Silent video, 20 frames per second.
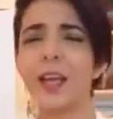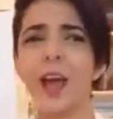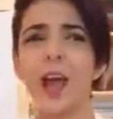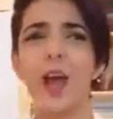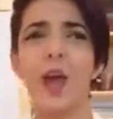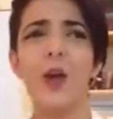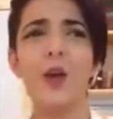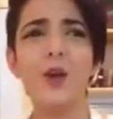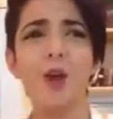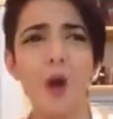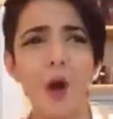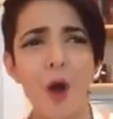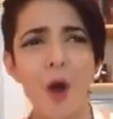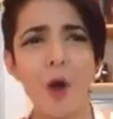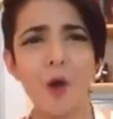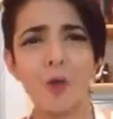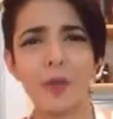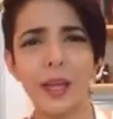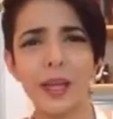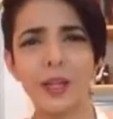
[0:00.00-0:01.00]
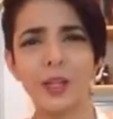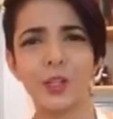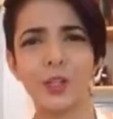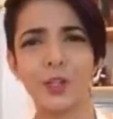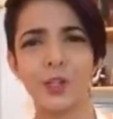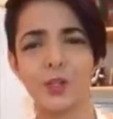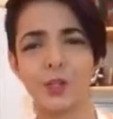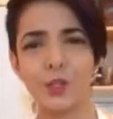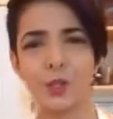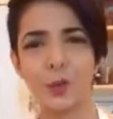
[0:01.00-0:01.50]
like, no,
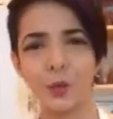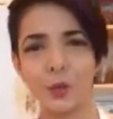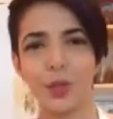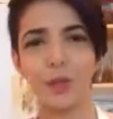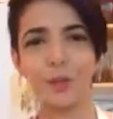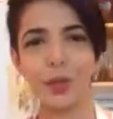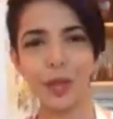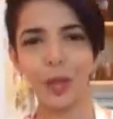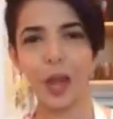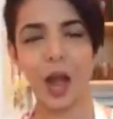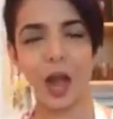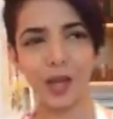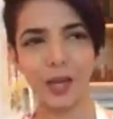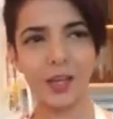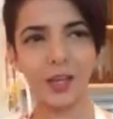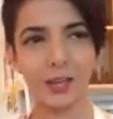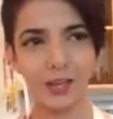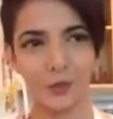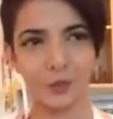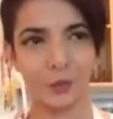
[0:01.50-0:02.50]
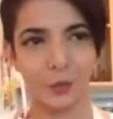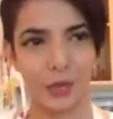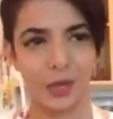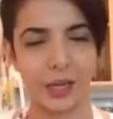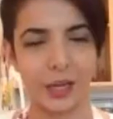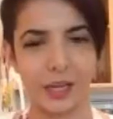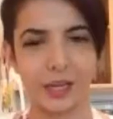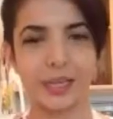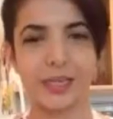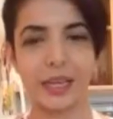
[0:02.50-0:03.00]
like do them like onion
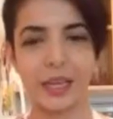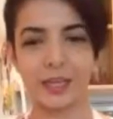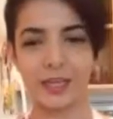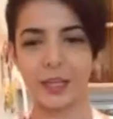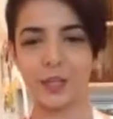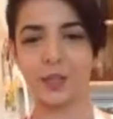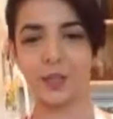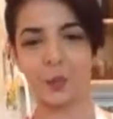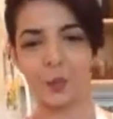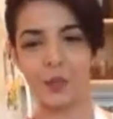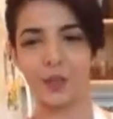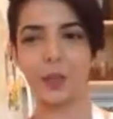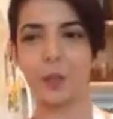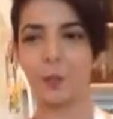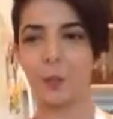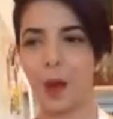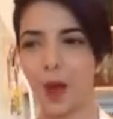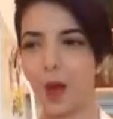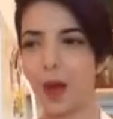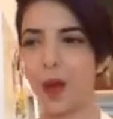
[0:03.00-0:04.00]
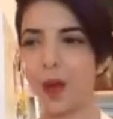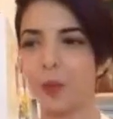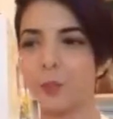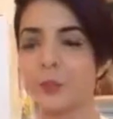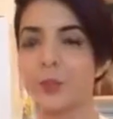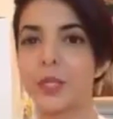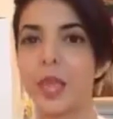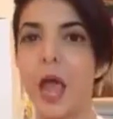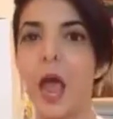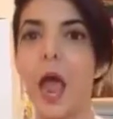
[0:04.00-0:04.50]
rings, like they do in the
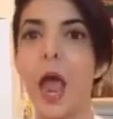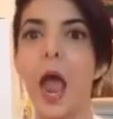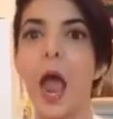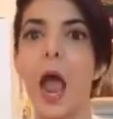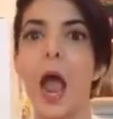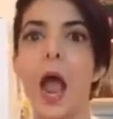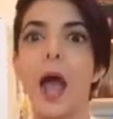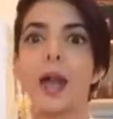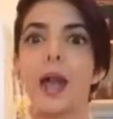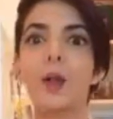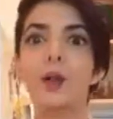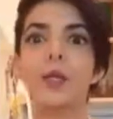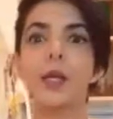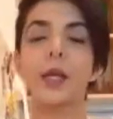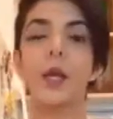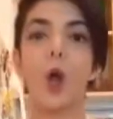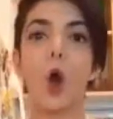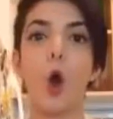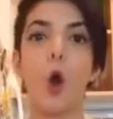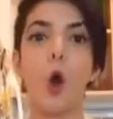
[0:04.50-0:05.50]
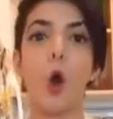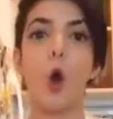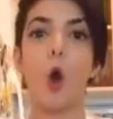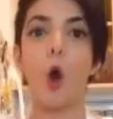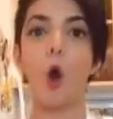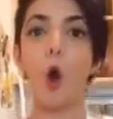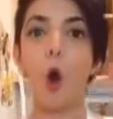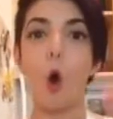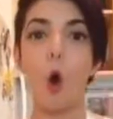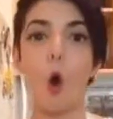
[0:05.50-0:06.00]
pubs. And I was like,
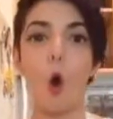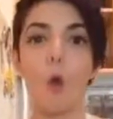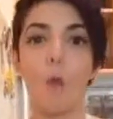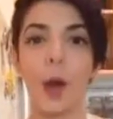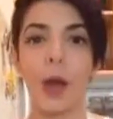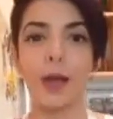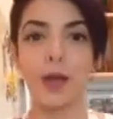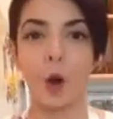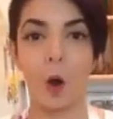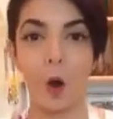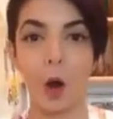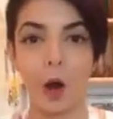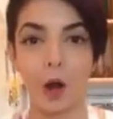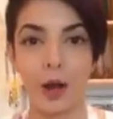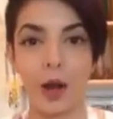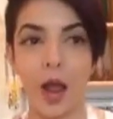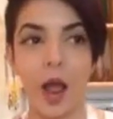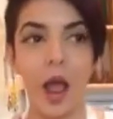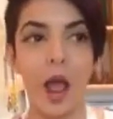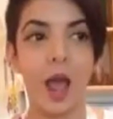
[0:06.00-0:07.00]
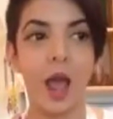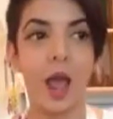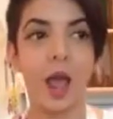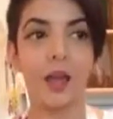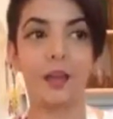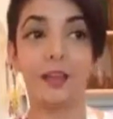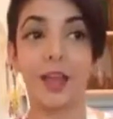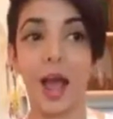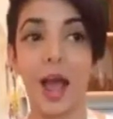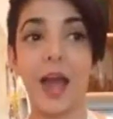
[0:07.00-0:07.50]
oh my God,
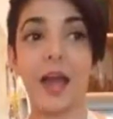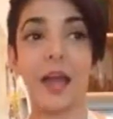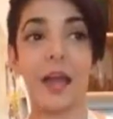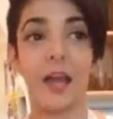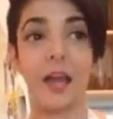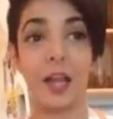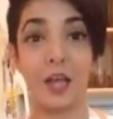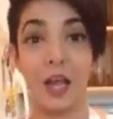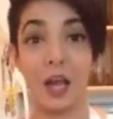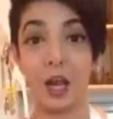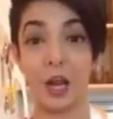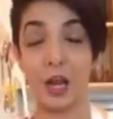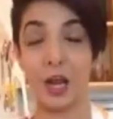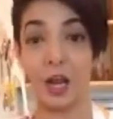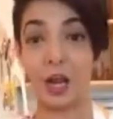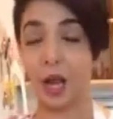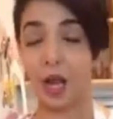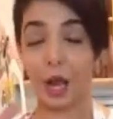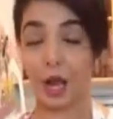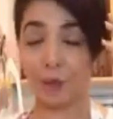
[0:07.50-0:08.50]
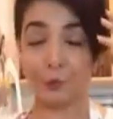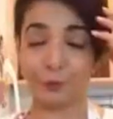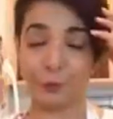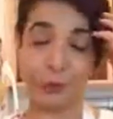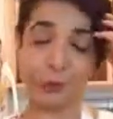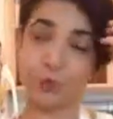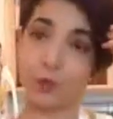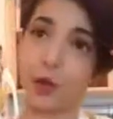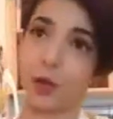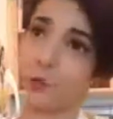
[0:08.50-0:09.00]
that
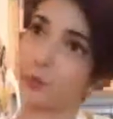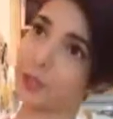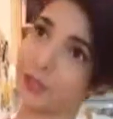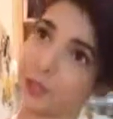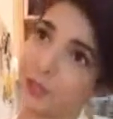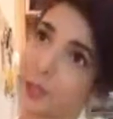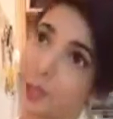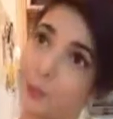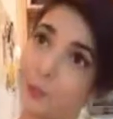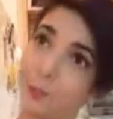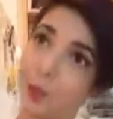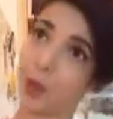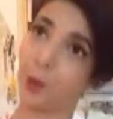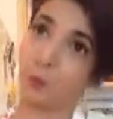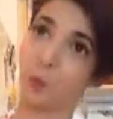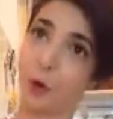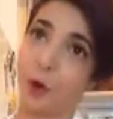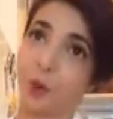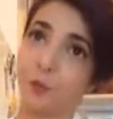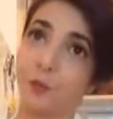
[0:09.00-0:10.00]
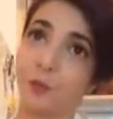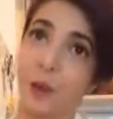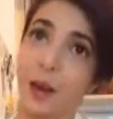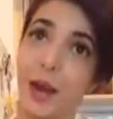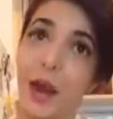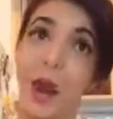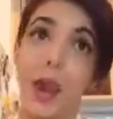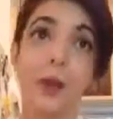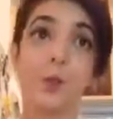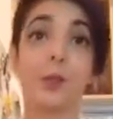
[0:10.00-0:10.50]
first of all, it was like a little bulb went off in
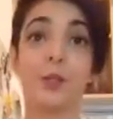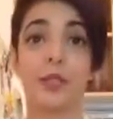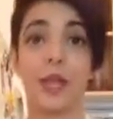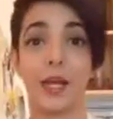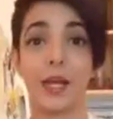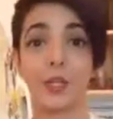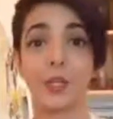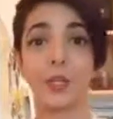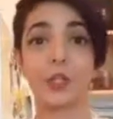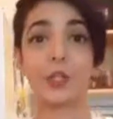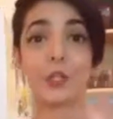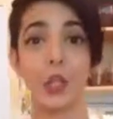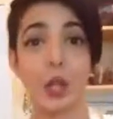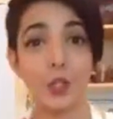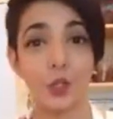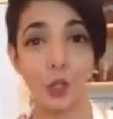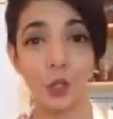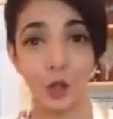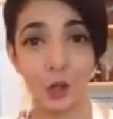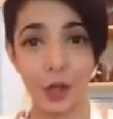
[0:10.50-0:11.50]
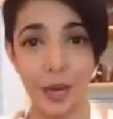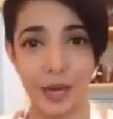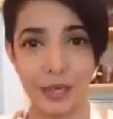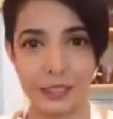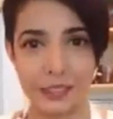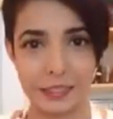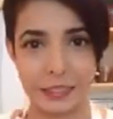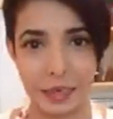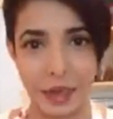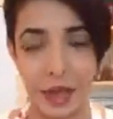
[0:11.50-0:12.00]
my head because that is such a good
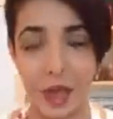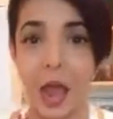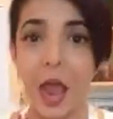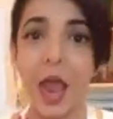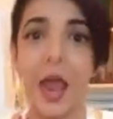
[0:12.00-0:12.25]
idea.